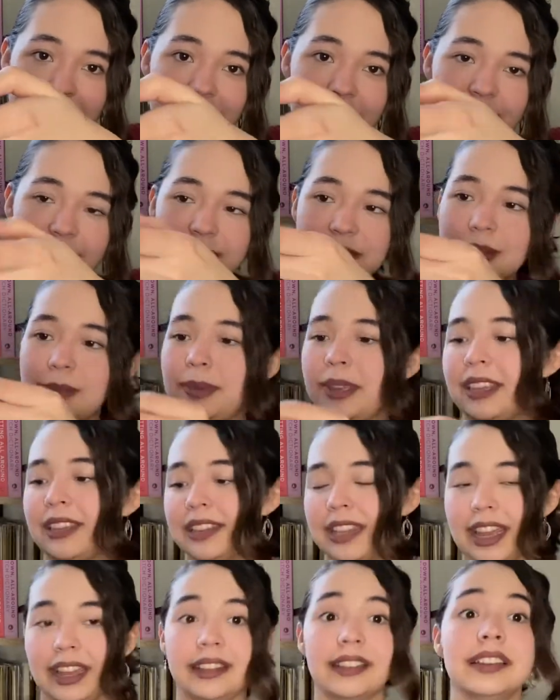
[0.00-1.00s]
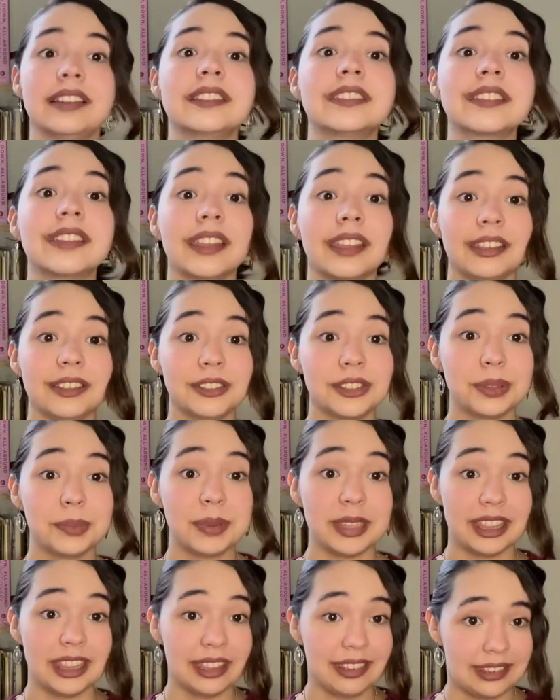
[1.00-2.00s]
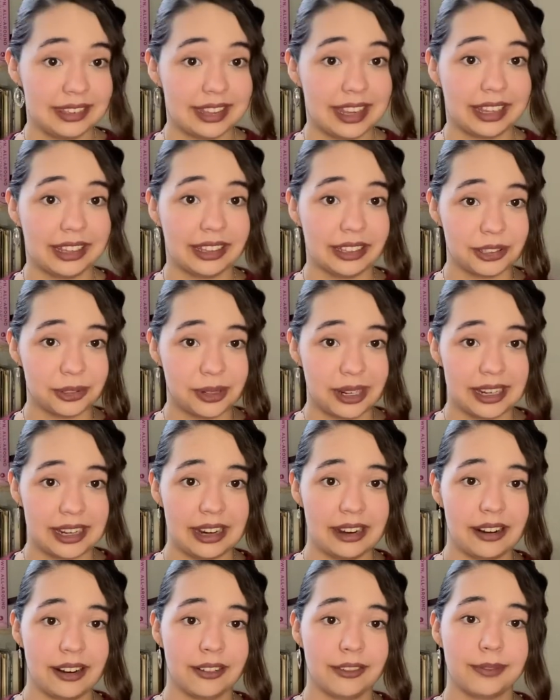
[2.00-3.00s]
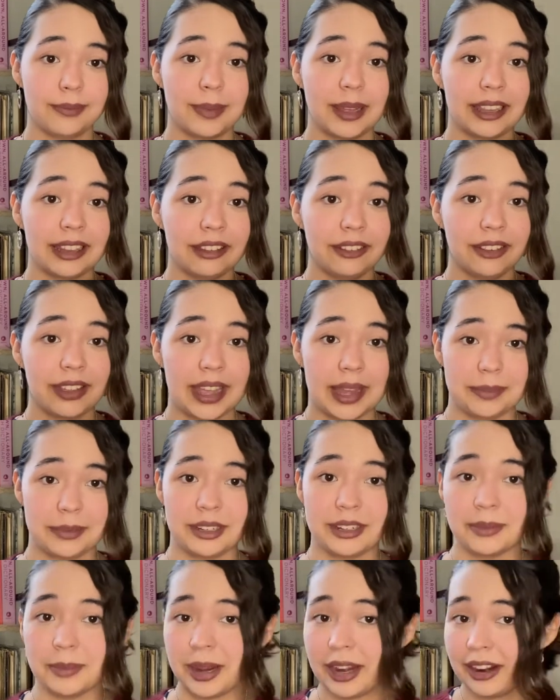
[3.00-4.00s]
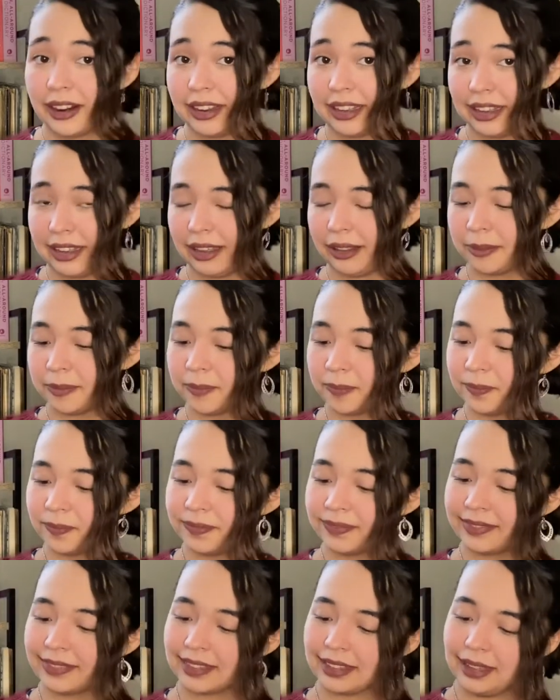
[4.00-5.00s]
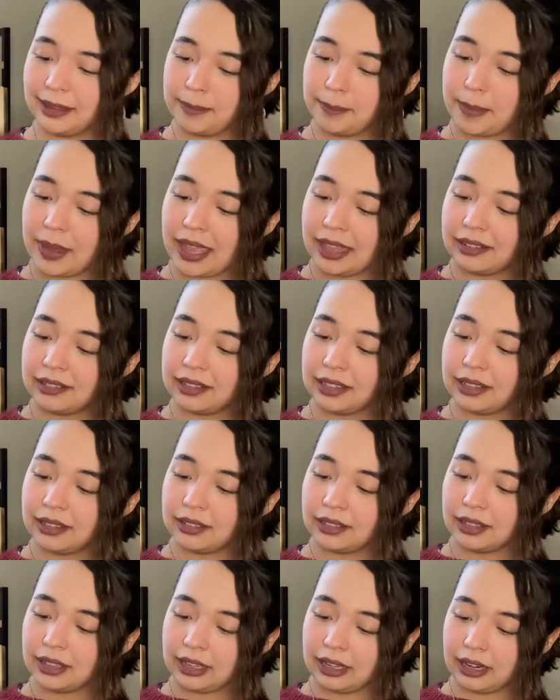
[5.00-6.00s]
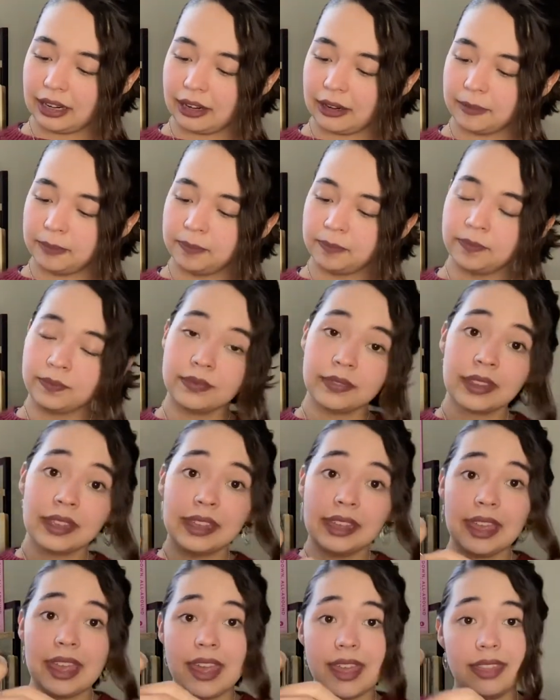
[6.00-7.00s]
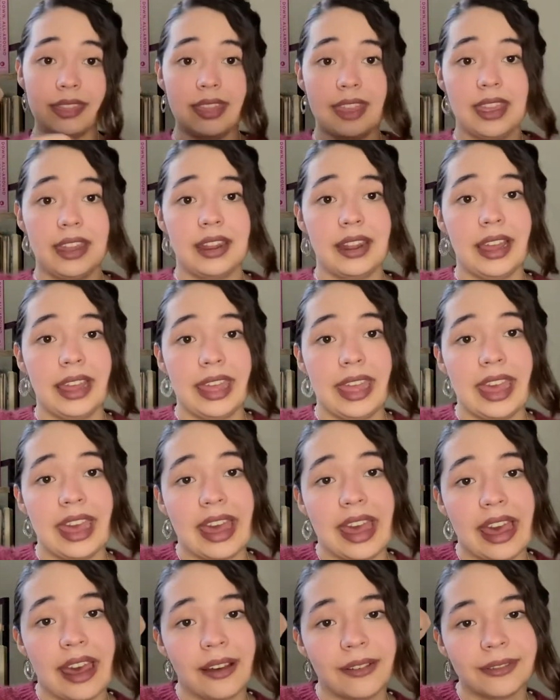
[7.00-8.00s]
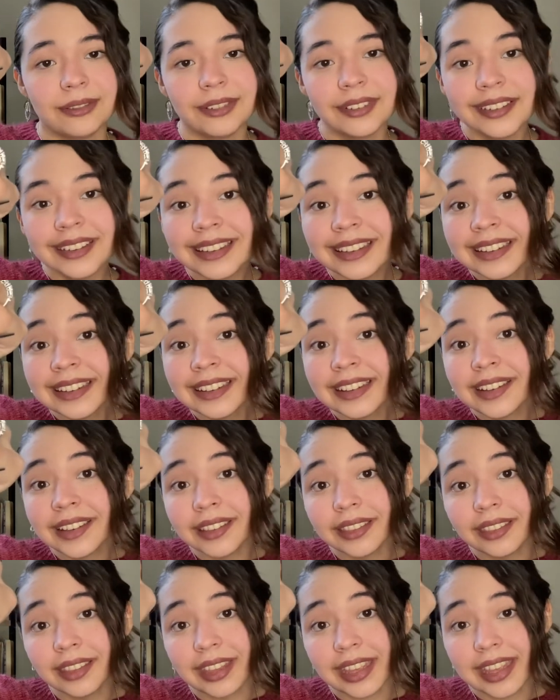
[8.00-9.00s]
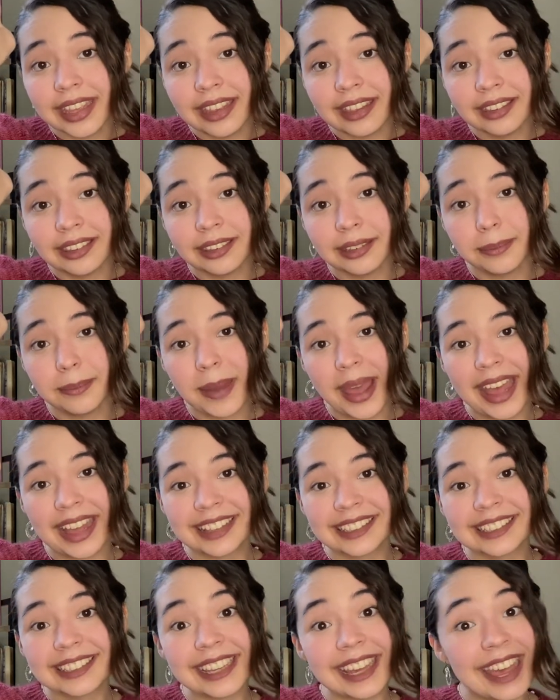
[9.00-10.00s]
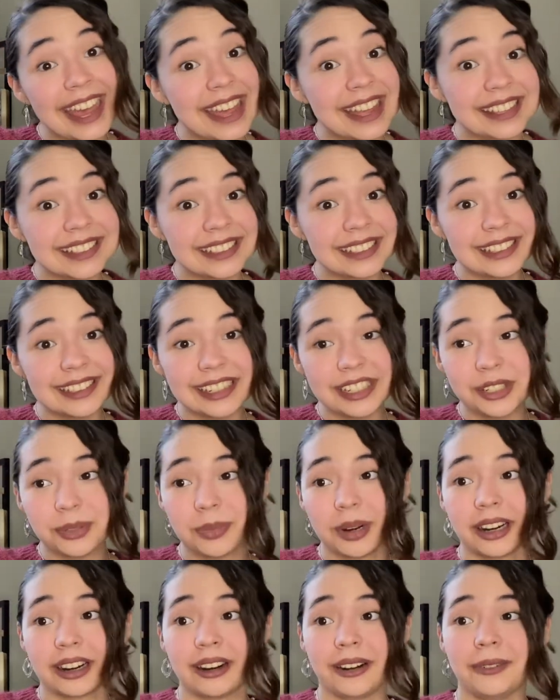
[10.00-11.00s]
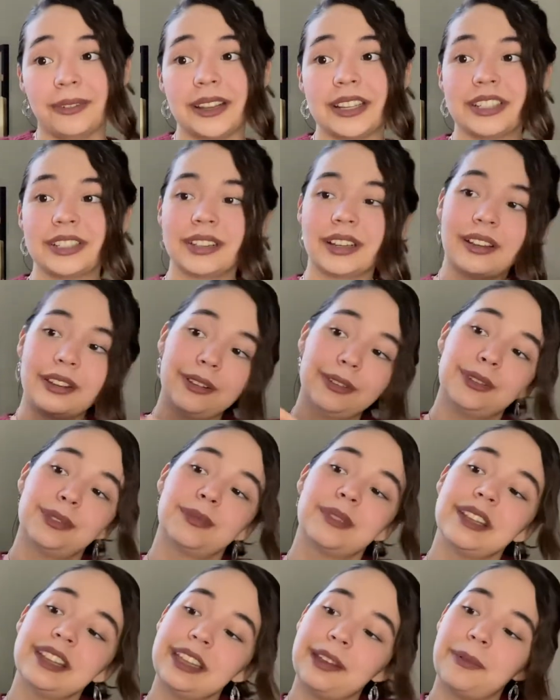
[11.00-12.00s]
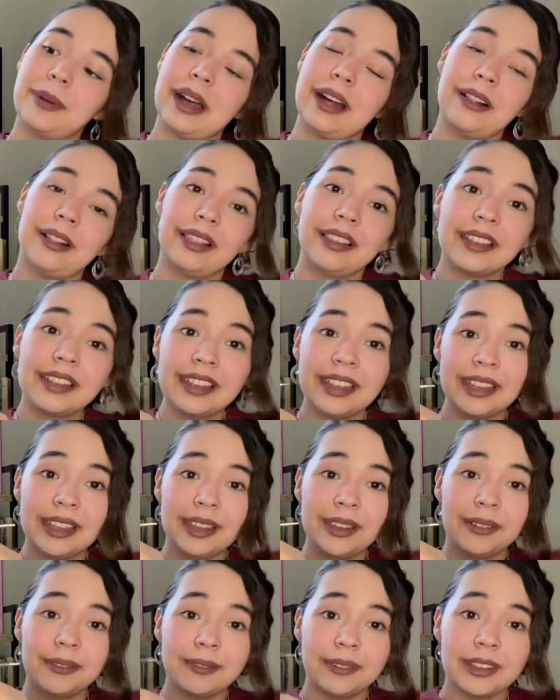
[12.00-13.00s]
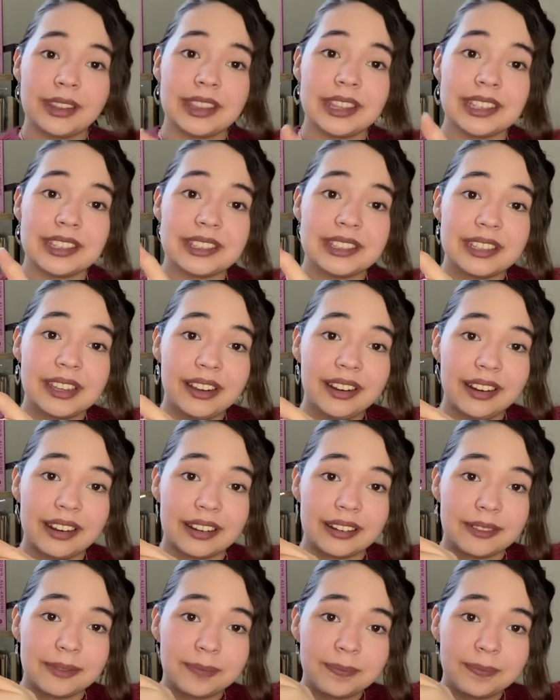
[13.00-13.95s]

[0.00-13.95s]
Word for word: used to be a necklace. It used to be this necklace right here of my little Captain America pendant here. And then I have his mask as a stitch marker, which goes really well with this yarn.